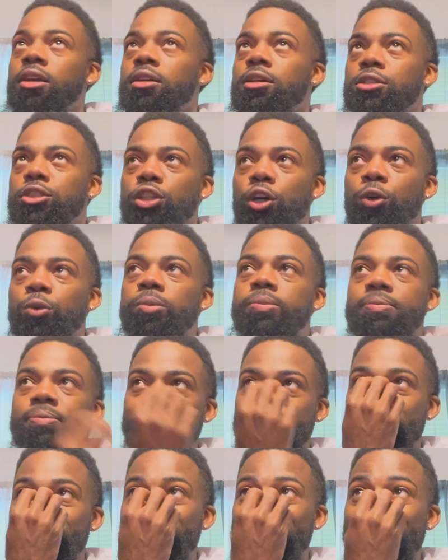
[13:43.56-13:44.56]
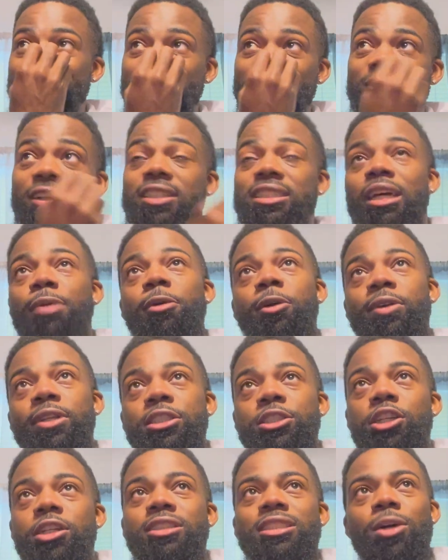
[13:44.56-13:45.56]
So first time I went
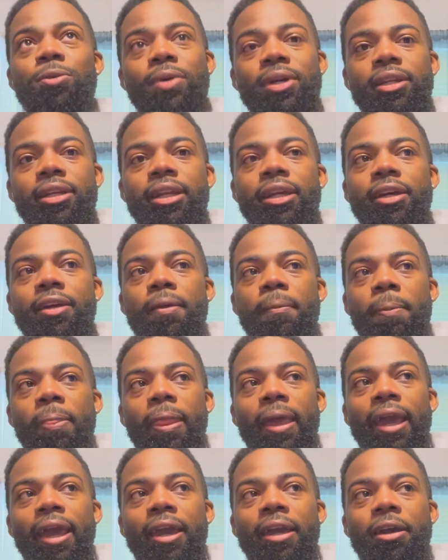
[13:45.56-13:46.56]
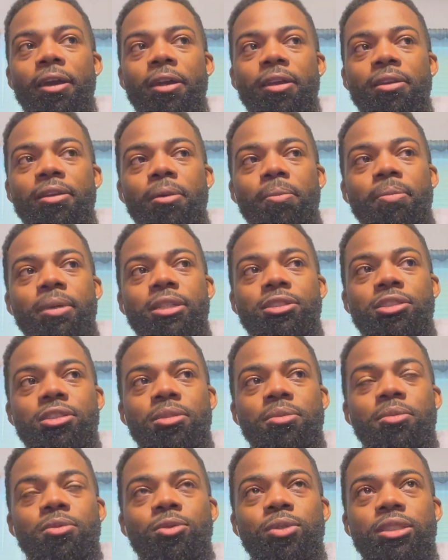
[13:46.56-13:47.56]
to church, I went in there and the
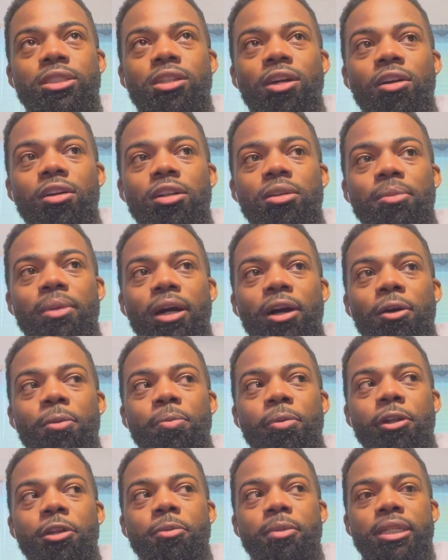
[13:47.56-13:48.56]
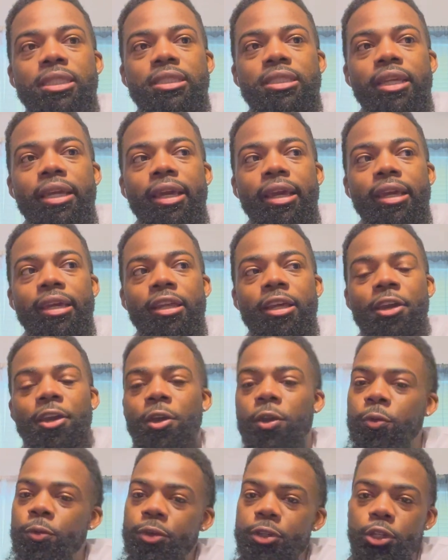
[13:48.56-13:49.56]
bishop was talking about pretty much saying,
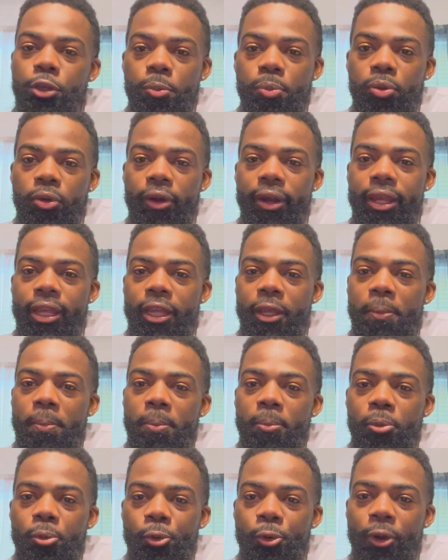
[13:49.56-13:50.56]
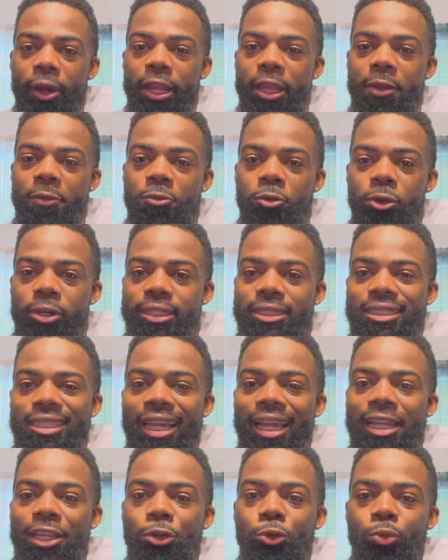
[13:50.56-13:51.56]
when you pray, pray for
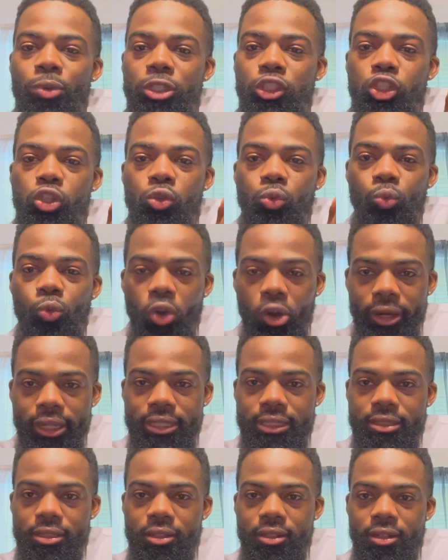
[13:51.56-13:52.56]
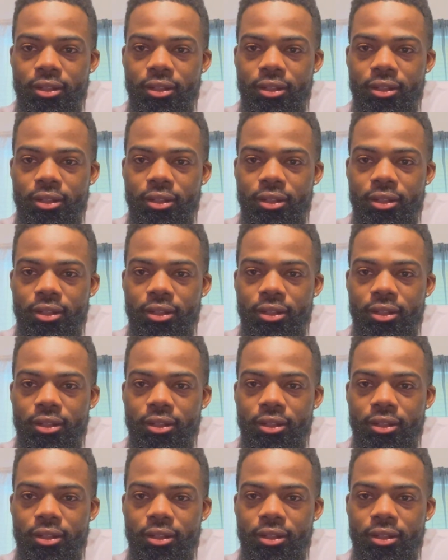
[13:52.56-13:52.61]
exactly what you want.